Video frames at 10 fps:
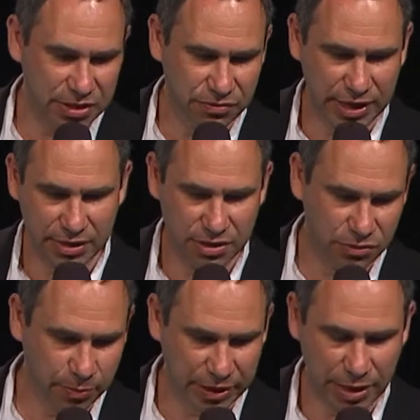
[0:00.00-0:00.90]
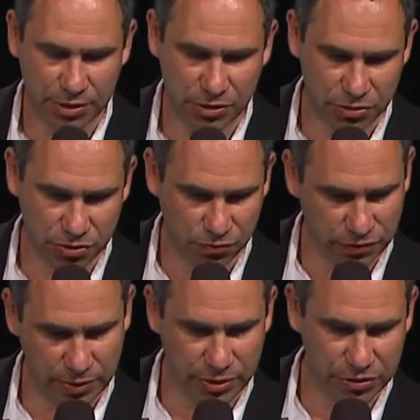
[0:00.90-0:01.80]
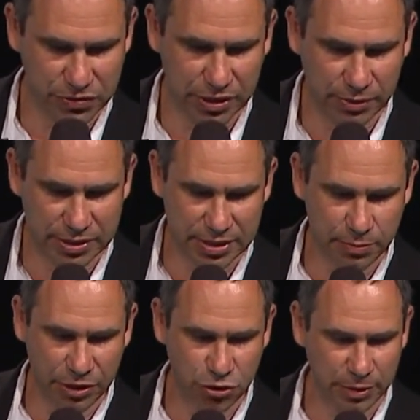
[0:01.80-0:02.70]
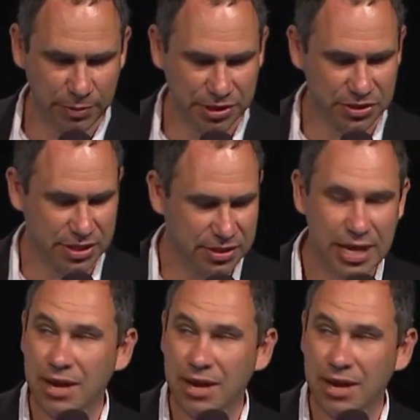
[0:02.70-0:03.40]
defining different parameters of video sequence, and picture parameter set,